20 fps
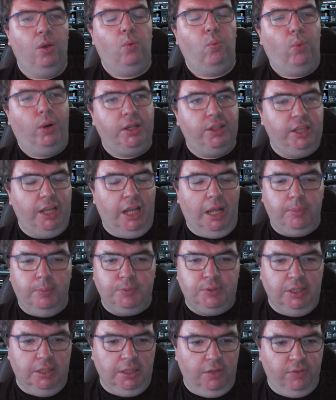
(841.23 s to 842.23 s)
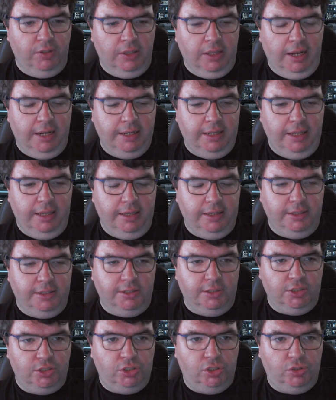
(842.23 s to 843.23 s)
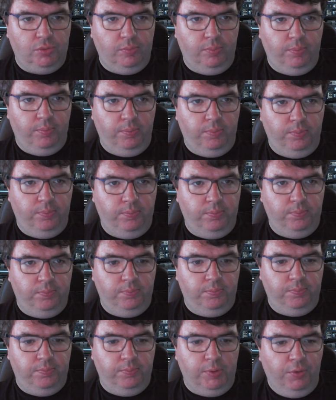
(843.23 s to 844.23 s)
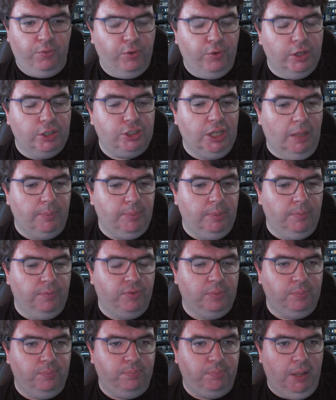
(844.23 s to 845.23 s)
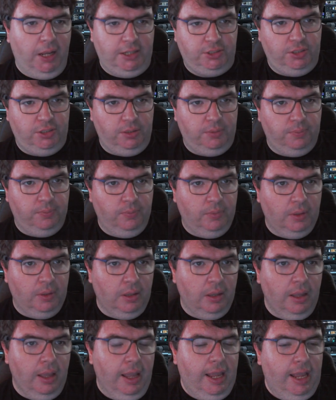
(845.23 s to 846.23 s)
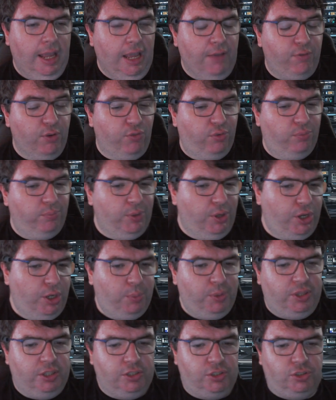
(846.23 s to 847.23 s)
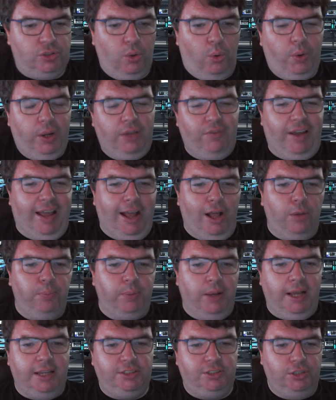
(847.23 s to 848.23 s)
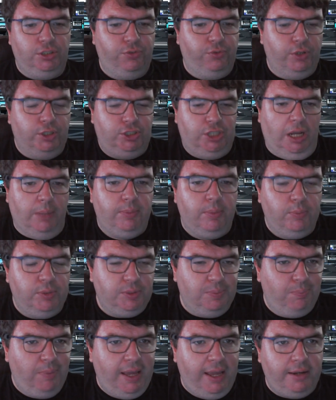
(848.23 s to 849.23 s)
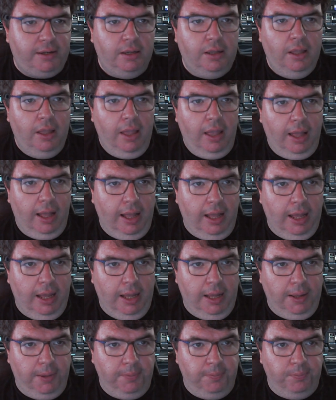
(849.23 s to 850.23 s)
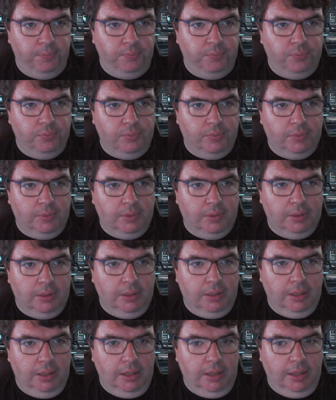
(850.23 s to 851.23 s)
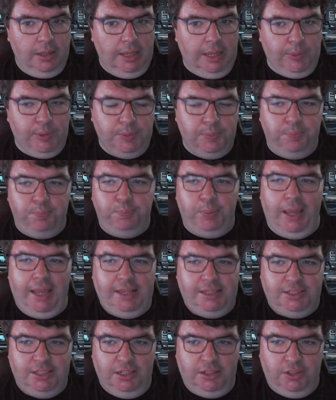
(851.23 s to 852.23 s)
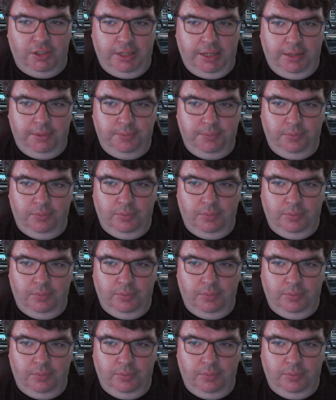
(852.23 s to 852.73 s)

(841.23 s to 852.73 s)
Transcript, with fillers: one of the albums i love a lot is the first album from boston if you're familiar with the story of how boston's first album was made um, was basically